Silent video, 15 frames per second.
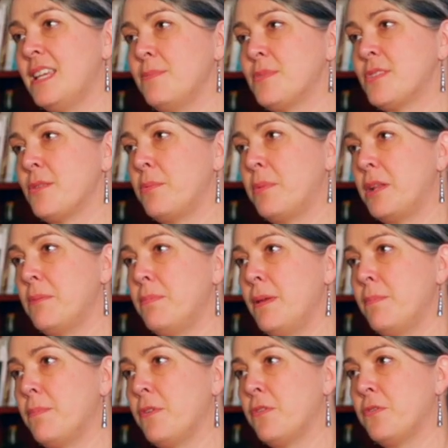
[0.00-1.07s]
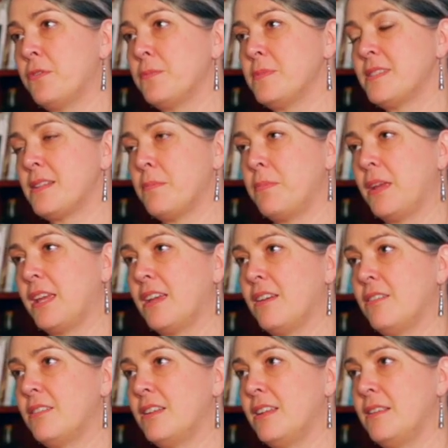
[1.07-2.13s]
keeps so many people from stepping
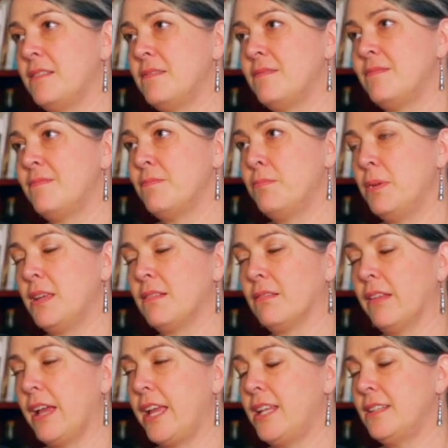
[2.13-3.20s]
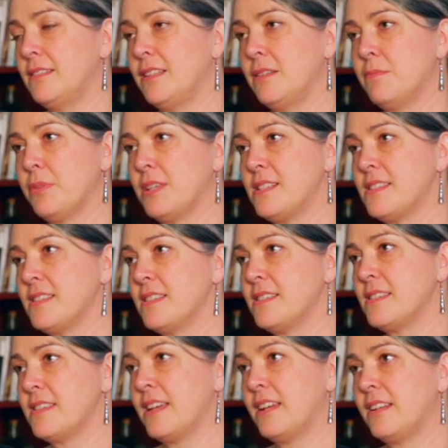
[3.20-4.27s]
out and being light in
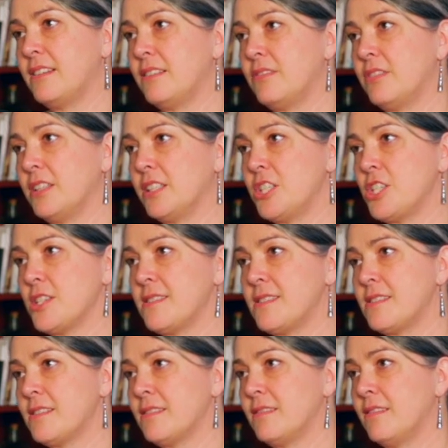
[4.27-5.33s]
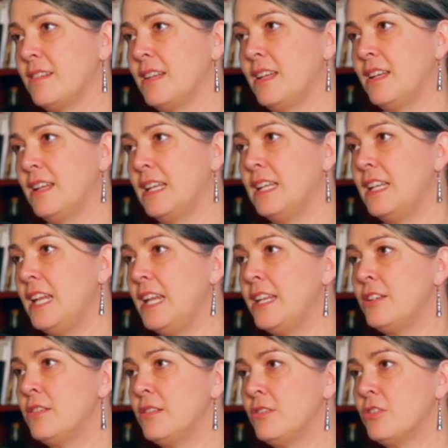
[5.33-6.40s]
places that really just
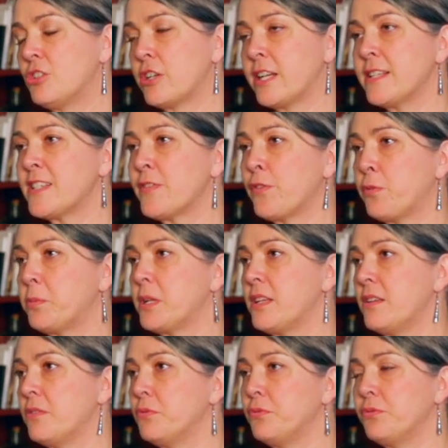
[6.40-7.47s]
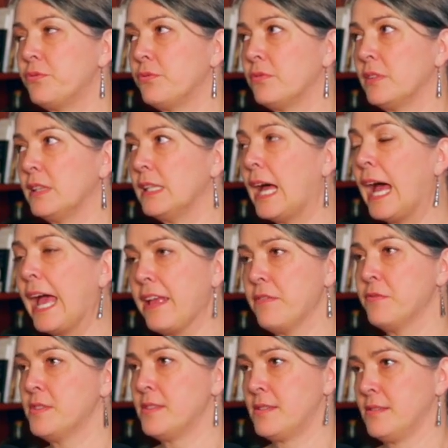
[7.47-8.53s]
need transformative
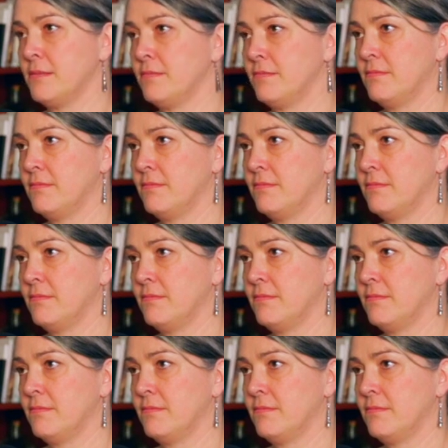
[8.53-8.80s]
lives